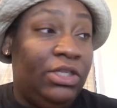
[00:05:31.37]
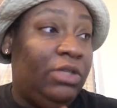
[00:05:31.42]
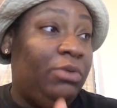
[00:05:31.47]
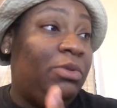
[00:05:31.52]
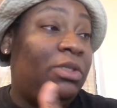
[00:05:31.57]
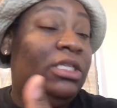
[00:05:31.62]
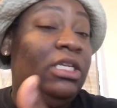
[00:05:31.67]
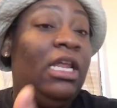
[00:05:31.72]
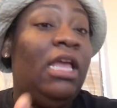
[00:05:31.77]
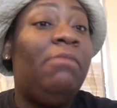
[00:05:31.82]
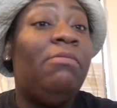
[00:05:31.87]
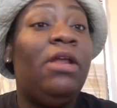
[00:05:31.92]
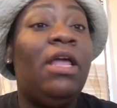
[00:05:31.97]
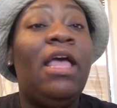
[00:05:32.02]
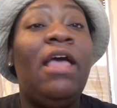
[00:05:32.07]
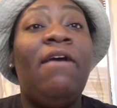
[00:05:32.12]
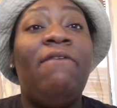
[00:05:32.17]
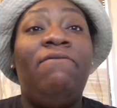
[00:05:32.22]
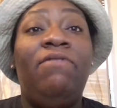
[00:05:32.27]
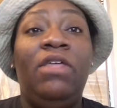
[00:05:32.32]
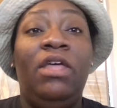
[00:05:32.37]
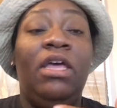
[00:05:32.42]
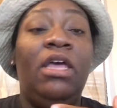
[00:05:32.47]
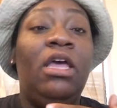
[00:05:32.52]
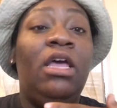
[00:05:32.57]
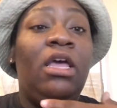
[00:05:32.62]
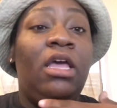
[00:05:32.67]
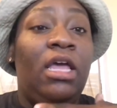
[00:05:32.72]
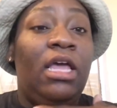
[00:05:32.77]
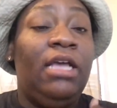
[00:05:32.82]
She wasn't able to have the
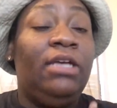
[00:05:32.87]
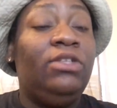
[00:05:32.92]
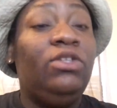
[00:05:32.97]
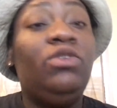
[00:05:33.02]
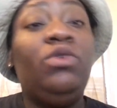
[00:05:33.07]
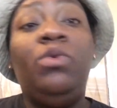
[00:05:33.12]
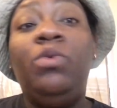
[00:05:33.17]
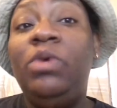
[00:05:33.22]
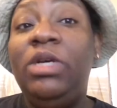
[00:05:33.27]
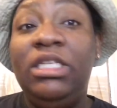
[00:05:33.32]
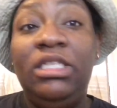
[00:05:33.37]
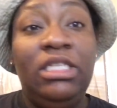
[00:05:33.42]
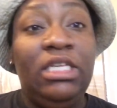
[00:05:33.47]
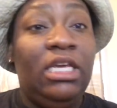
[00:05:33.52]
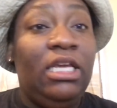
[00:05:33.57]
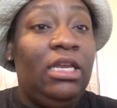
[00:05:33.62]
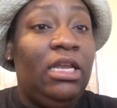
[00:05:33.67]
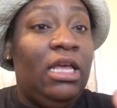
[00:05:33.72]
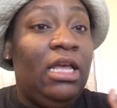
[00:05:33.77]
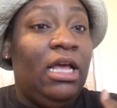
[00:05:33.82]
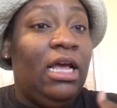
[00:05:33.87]
exquisite